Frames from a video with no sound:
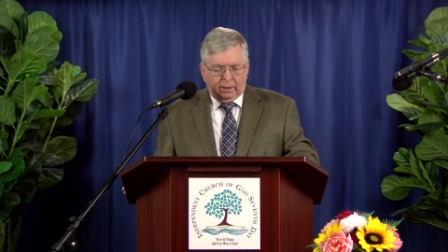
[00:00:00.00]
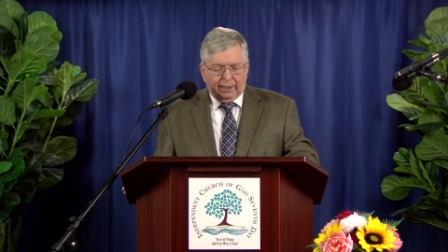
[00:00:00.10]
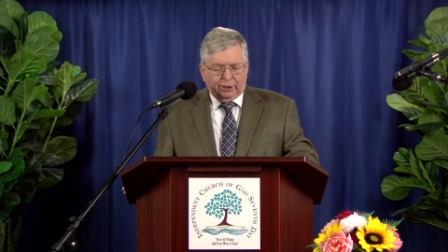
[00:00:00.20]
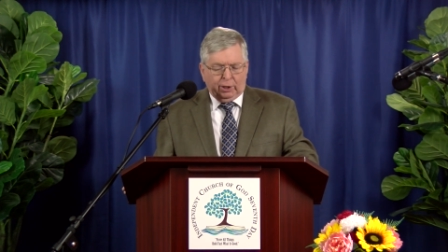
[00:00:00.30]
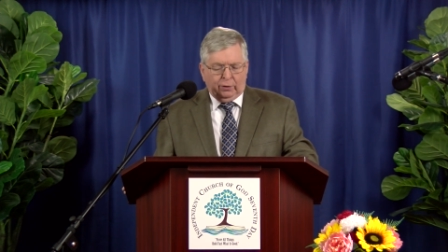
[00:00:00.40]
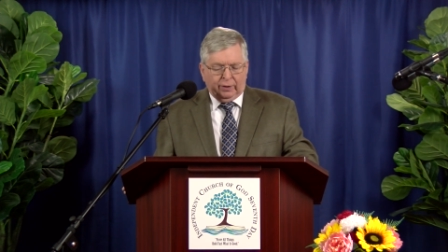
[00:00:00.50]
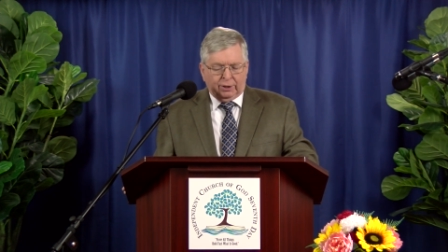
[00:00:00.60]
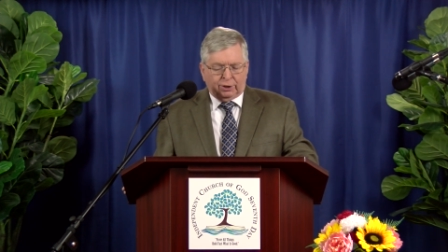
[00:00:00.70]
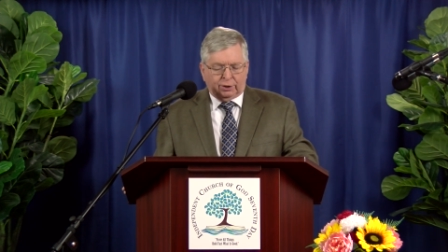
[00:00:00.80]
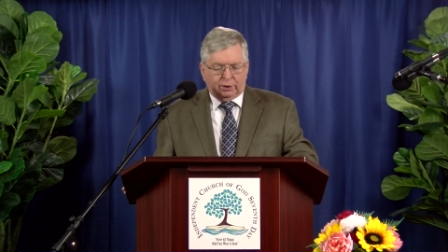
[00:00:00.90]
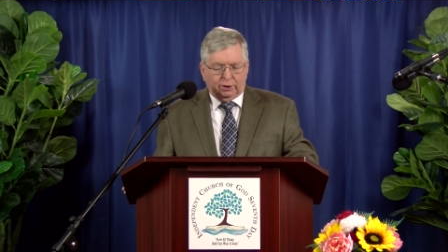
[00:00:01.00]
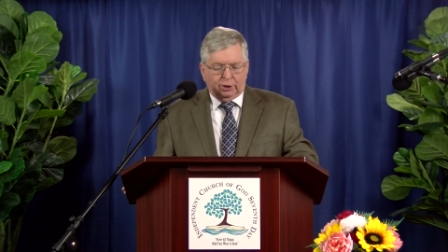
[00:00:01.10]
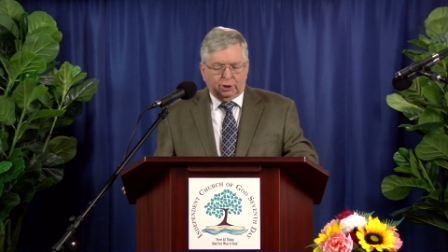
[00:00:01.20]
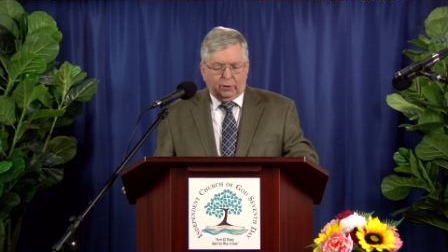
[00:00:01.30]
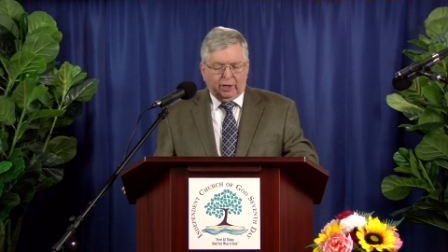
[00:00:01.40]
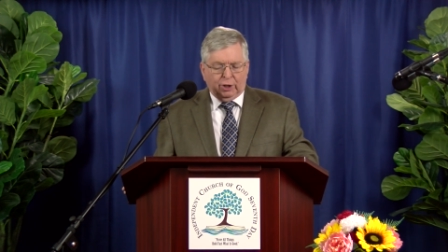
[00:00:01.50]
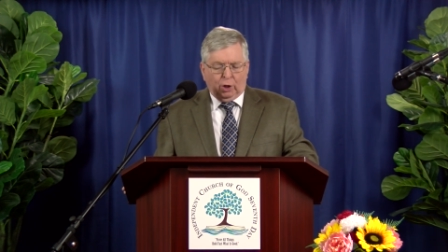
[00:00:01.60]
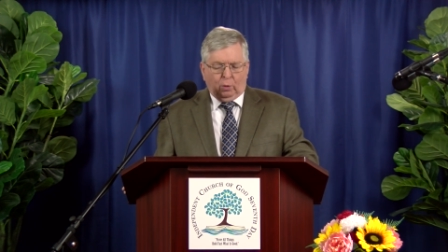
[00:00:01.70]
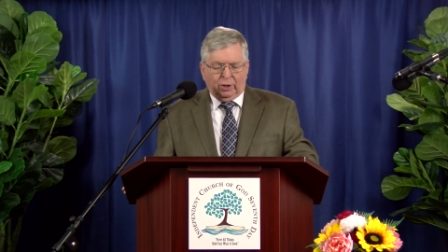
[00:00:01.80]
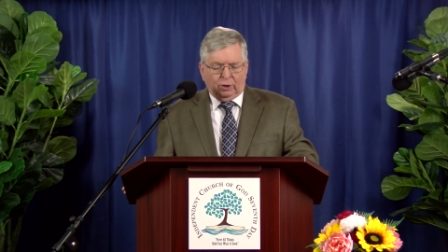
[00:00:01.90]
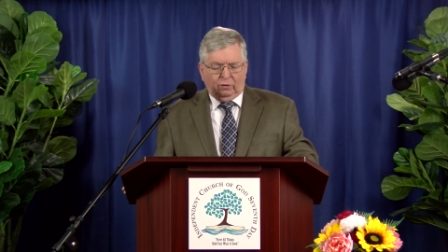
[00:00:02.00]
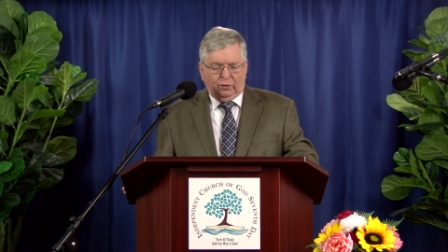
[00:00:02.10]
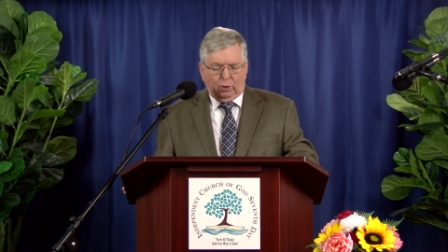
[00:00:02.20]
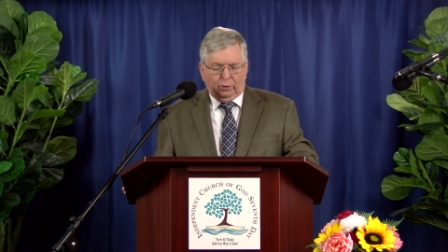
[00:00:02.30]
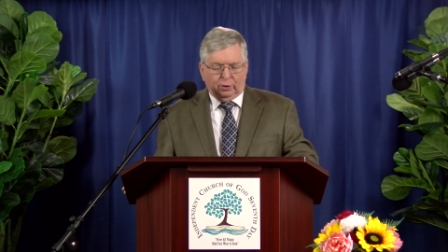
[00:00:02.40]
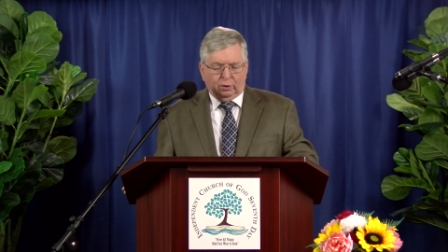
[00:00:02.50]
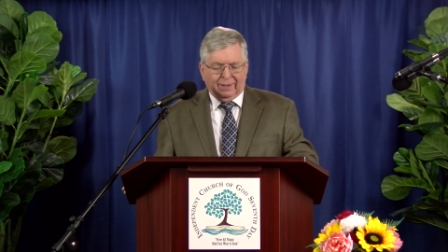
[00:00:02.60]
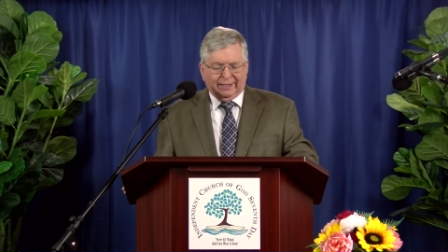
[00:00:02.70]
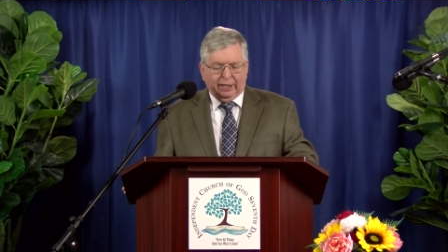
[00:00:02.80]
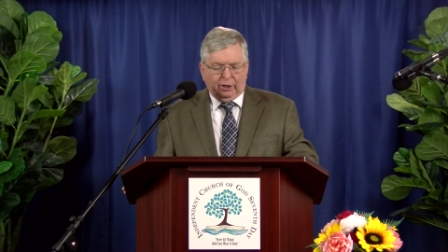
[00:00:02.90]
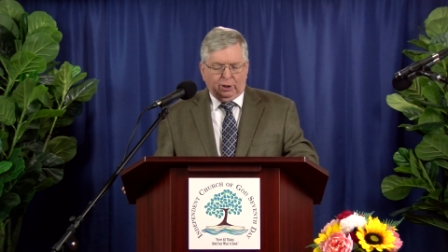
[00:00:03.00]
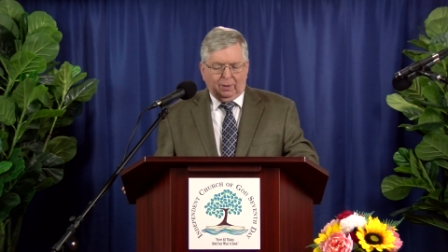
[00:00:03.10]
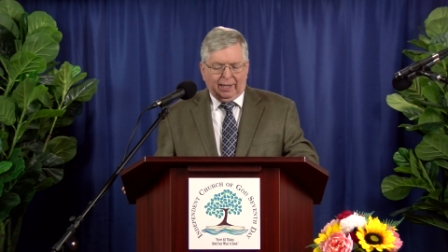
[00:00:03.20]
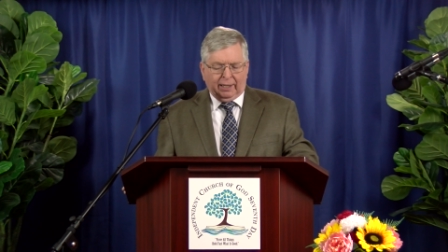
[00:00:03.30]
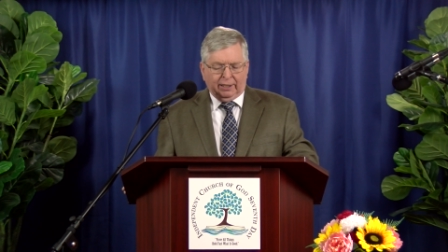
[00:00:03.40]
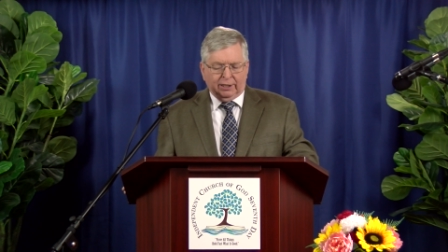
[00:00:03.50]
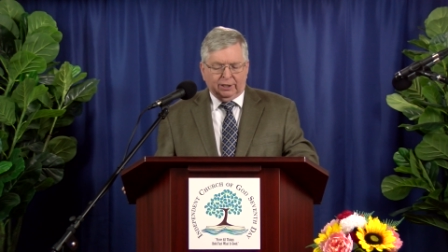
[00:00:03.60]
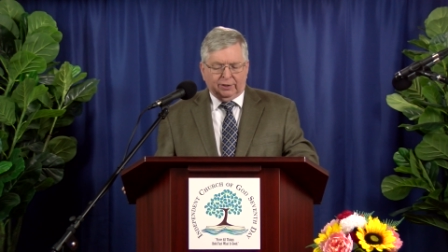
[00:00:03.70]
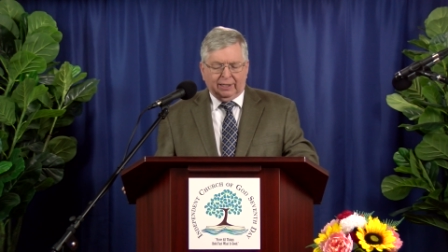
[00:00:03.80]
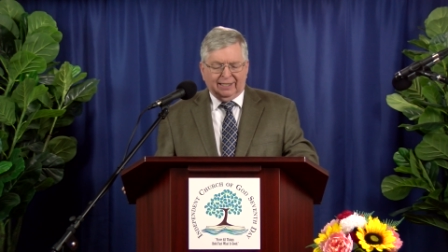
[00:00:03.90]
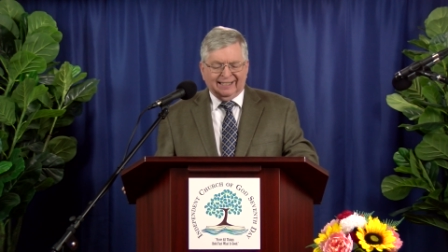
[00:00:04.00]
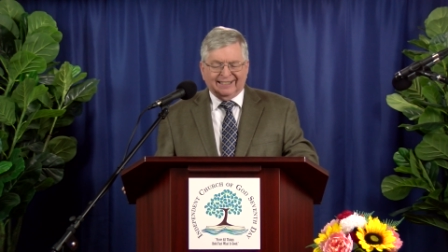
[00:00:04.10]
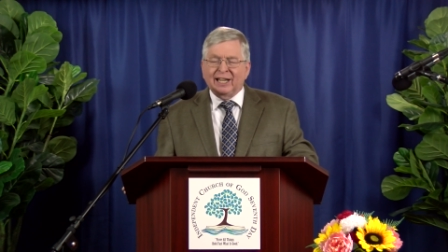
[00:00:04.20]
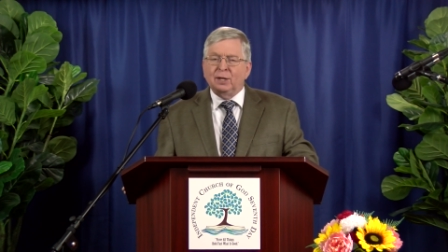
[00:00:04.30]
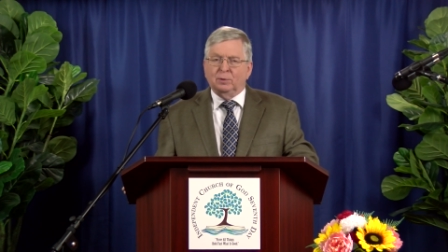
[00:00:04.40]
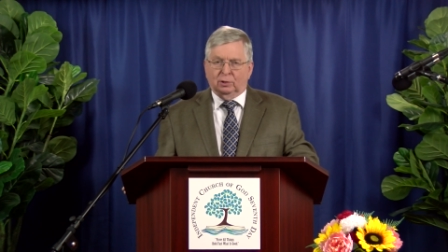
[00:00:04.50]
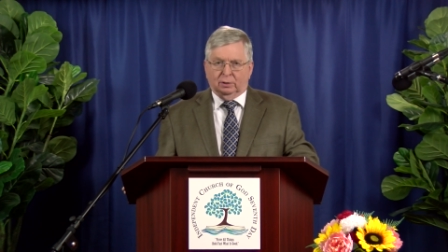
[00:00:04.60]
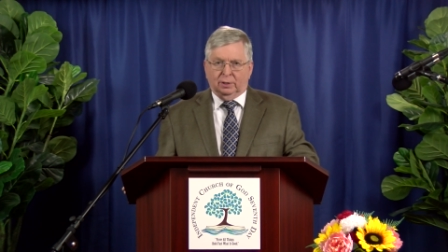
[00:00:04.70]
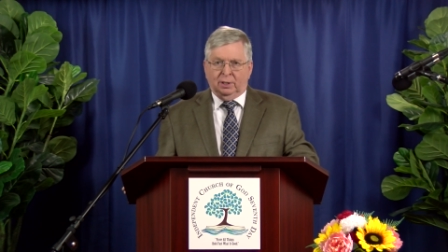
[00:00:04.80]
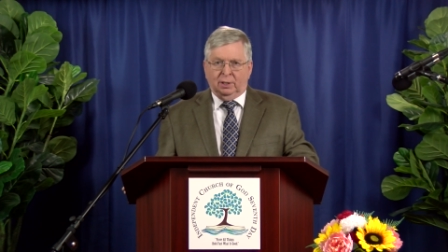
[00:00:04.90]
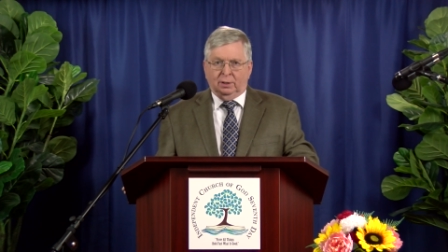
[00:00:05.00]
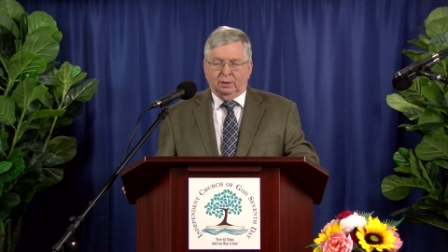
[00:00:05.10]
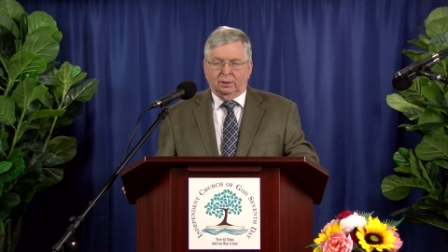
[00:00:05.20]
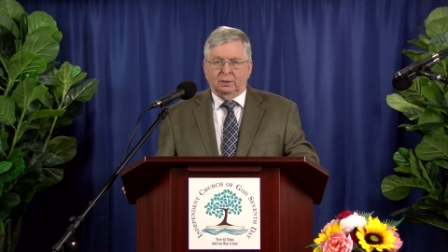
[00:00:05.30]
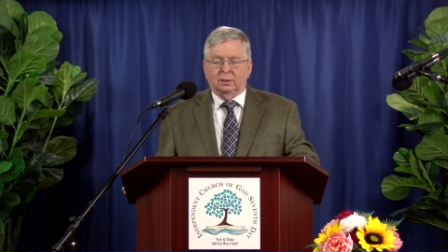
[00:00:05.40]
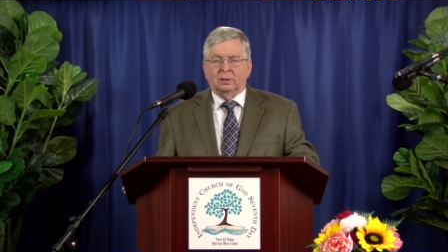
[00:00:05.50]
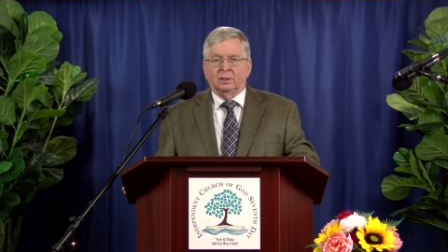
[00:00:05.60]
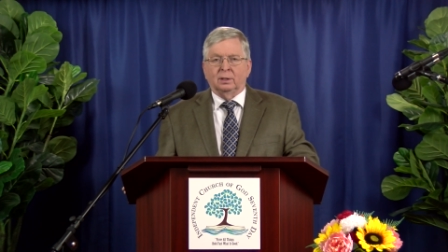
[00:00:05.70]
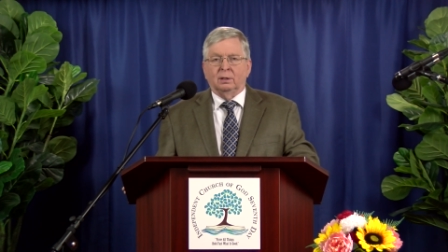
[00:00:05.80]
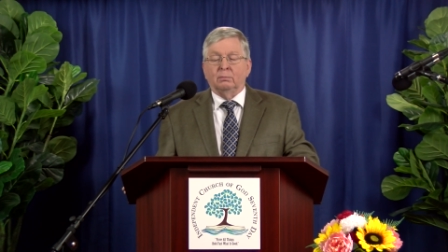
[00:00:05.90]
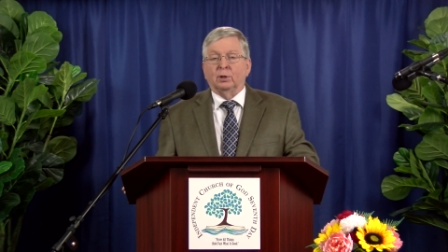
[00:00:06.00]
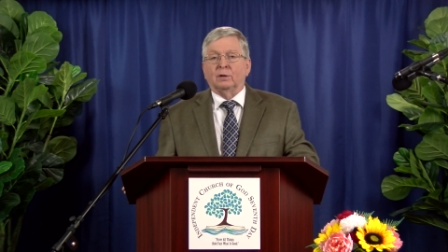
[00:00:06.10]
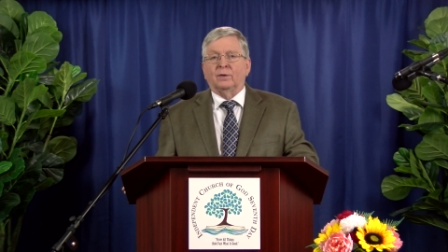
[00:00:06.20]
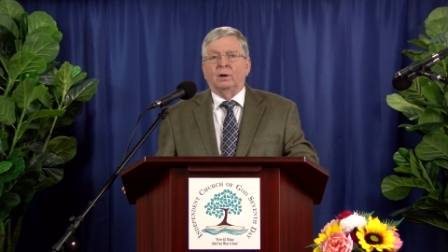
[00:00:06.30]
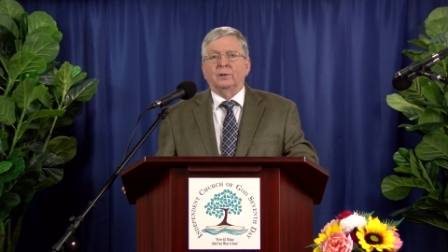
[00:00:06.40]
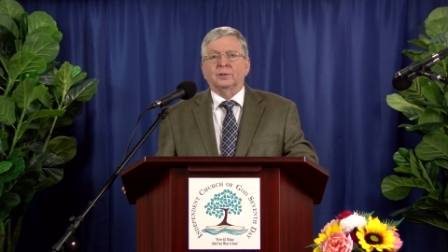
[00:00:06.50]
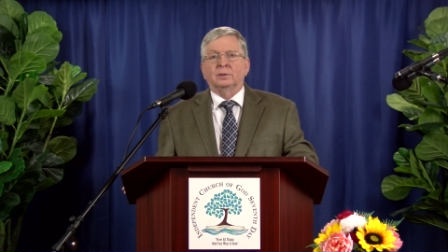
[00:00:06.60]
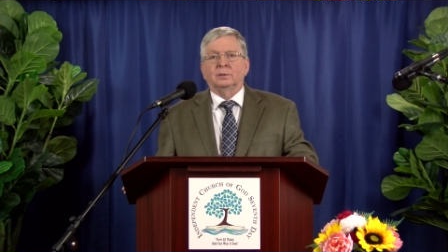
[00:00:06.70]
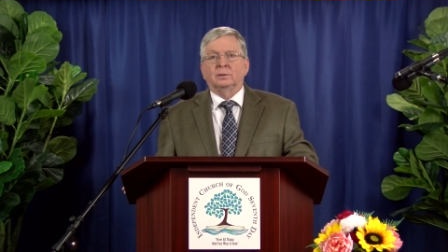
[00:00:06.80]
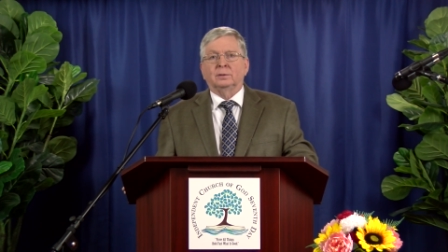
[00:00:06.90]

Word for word: I tell you this so that no one can fool you by telling you ideas that seem good but are false.